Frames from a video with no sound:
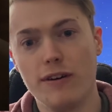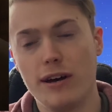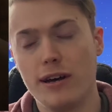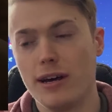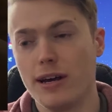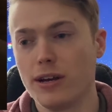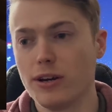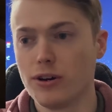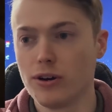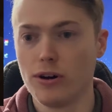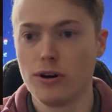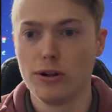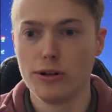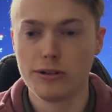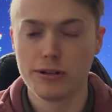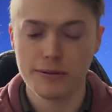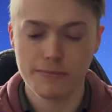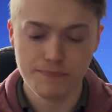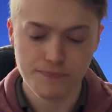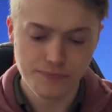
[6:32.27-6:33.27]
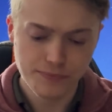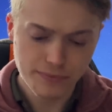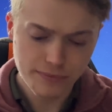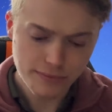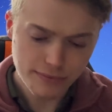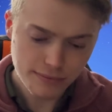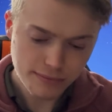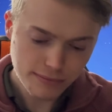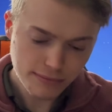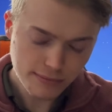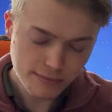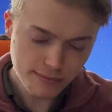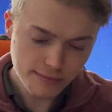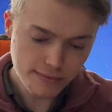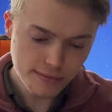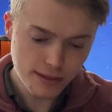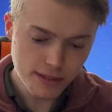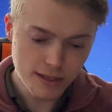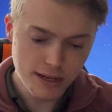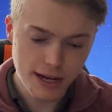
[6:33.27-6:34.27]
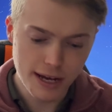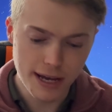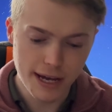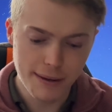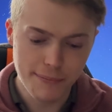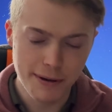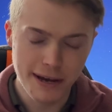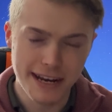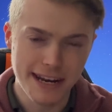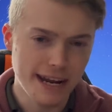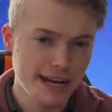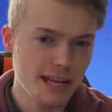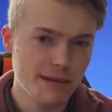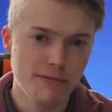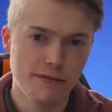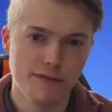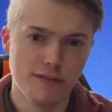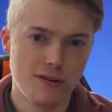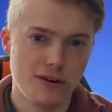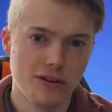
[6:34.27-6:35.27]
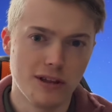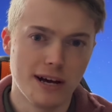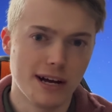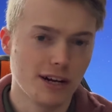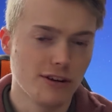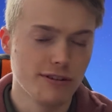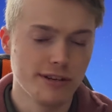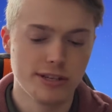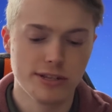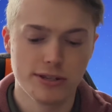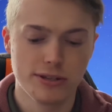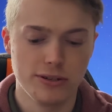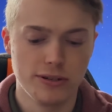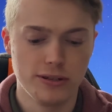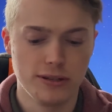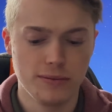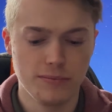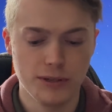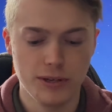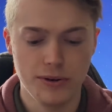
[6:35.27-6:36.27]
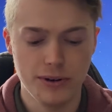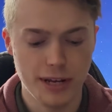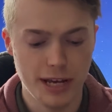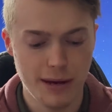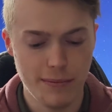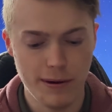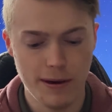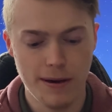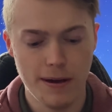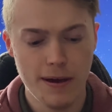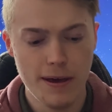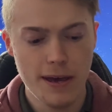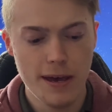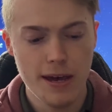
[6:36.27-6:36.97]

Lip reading: and Gold, and any before that, Crystal, you name it,